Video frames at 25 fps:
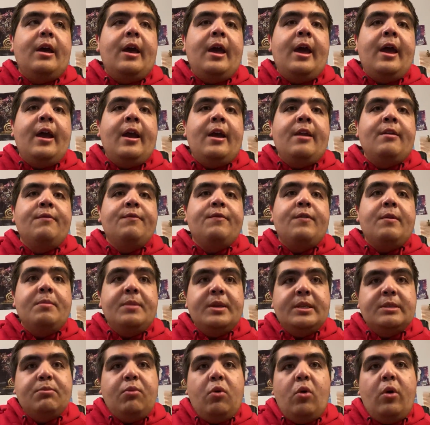And from
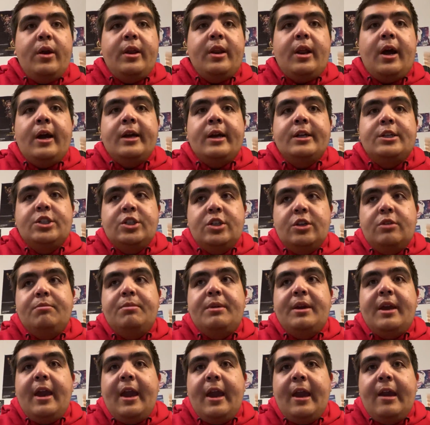this point, I should
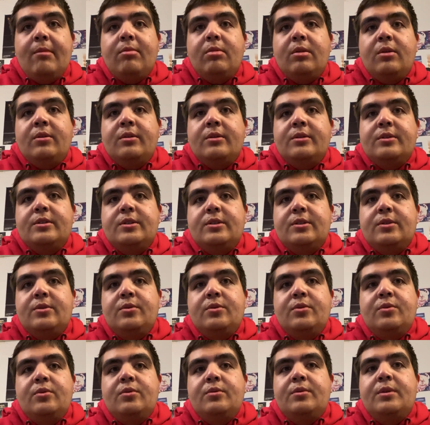be able
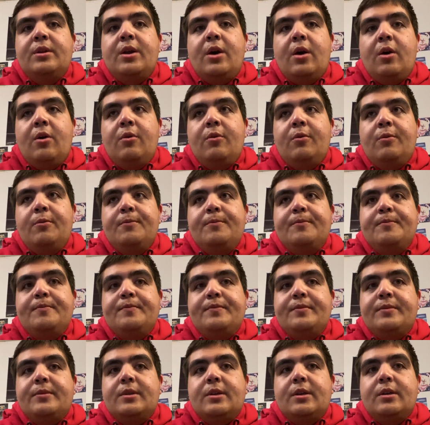to,
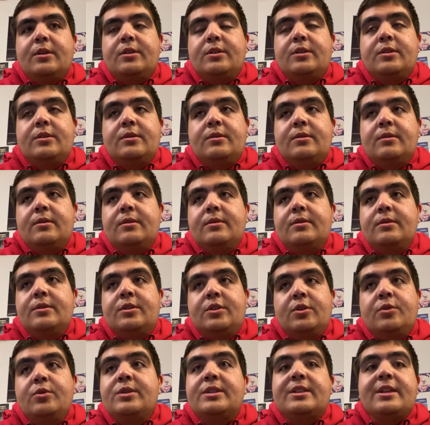
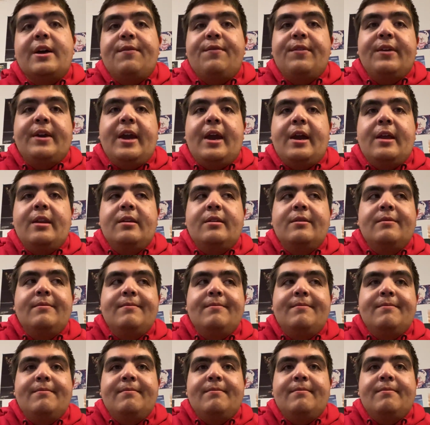do stuff again.
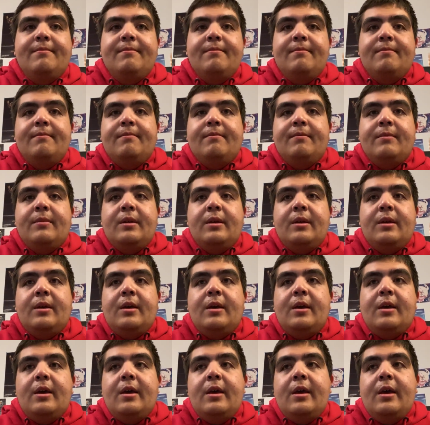
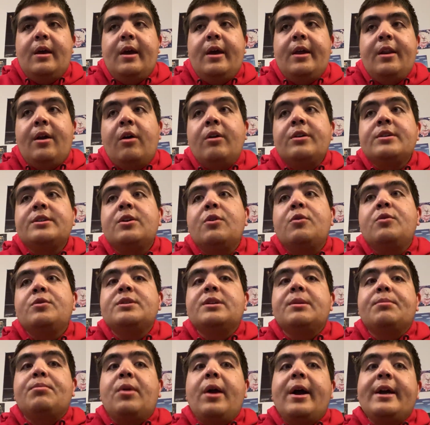And also,
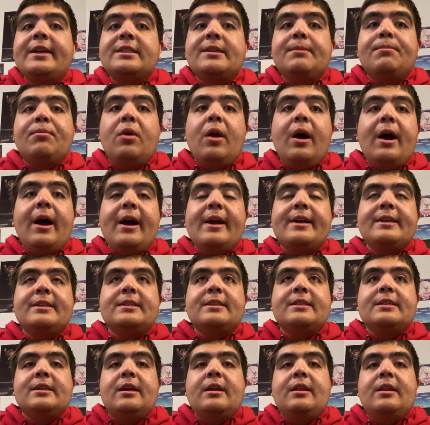surprise,
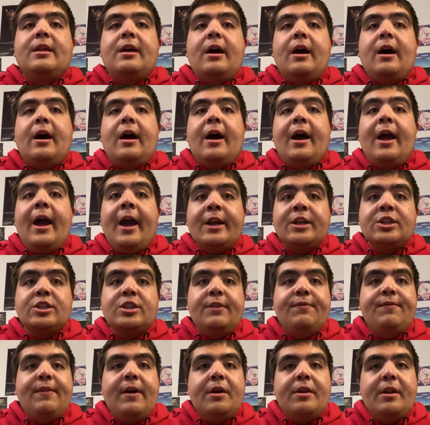surprise, I
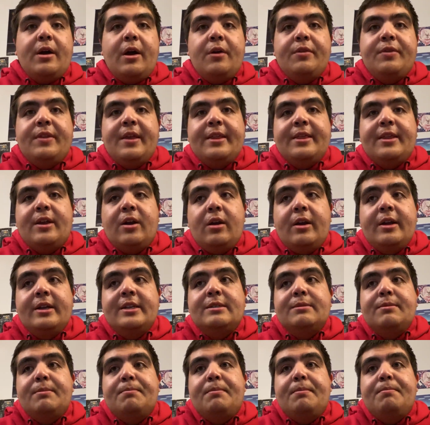actually found out that there
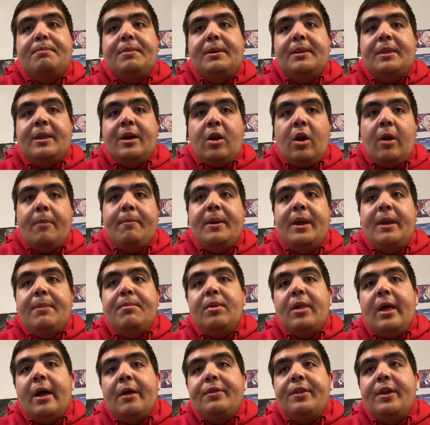are
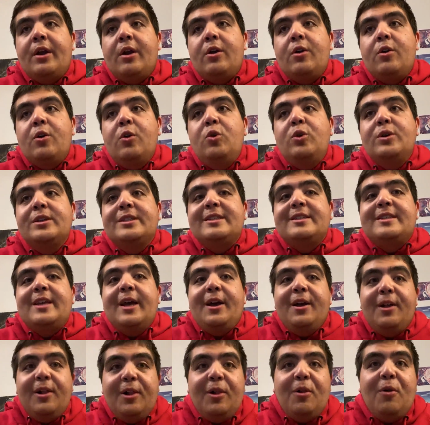people out there who
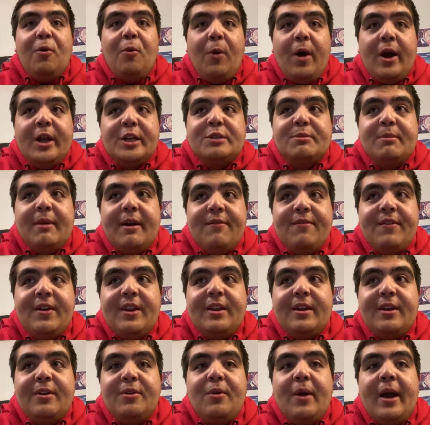still watch my
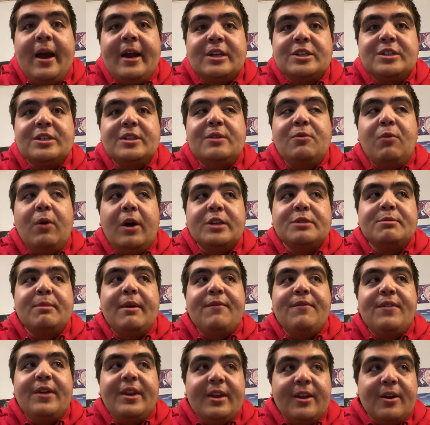video, who actually watch my
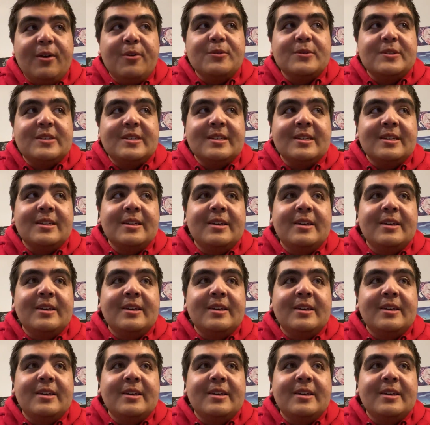videos,